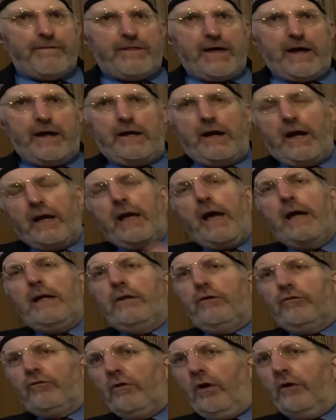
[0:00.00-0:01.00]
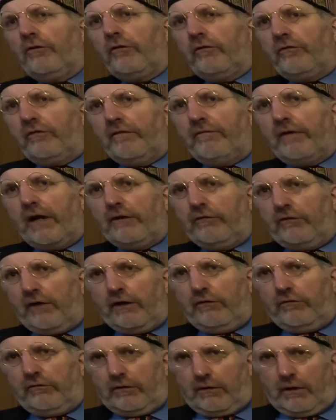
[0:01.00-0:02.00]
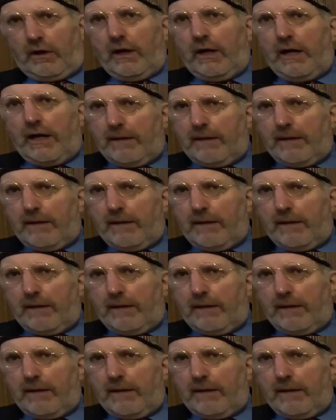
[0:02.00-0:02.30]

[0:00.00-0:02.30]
then again, it's not a civilization.